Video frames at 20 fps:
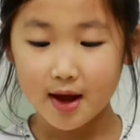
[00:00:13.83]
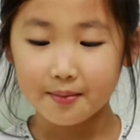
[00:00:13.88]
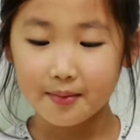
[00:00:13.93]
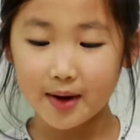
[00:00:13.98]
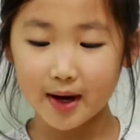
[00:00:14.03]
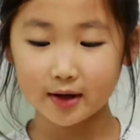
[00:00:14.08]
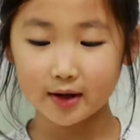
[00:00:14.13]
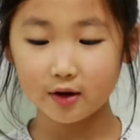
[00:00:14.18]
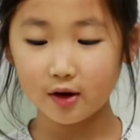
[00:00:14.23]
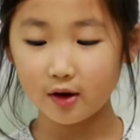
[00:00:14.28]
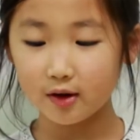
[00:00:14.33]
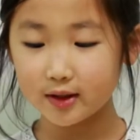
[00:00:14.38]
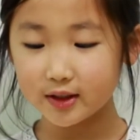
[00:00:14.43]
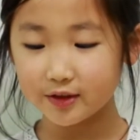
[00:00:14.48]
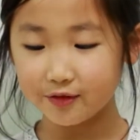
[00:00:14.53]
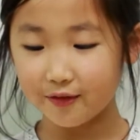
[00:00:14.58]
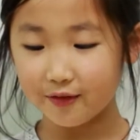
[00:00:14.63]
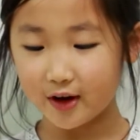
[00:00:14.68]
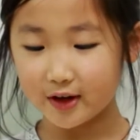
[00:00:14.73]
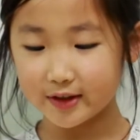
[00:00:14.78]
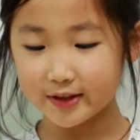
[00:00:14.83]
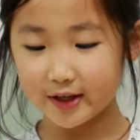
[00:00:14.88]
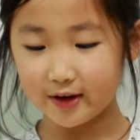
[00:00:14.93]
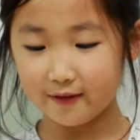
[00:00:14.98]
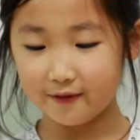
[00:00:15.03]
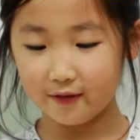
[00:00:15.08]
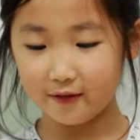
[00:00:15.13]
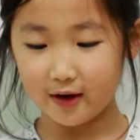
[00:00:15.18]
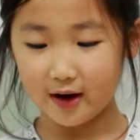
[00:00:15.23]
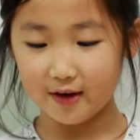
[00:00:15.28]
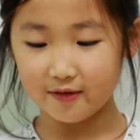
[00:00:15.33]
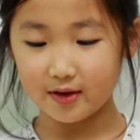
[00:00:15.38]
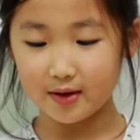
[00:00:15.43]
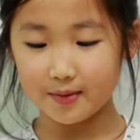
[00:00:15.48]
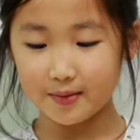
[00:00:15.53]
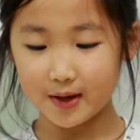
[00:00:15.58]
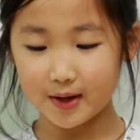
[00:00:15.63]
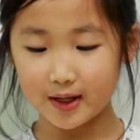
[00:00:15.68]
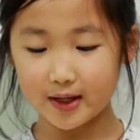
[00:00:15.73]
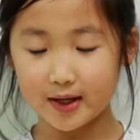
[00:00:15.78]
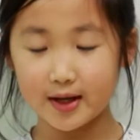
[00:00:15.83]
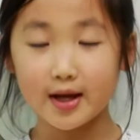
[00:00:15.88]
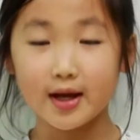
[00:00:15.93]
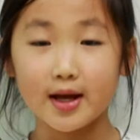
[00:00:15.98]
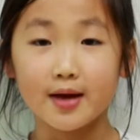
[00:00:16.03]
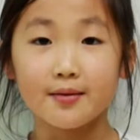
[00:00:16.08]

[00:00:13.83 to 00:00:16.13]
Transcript: My goal is fair share for everybody.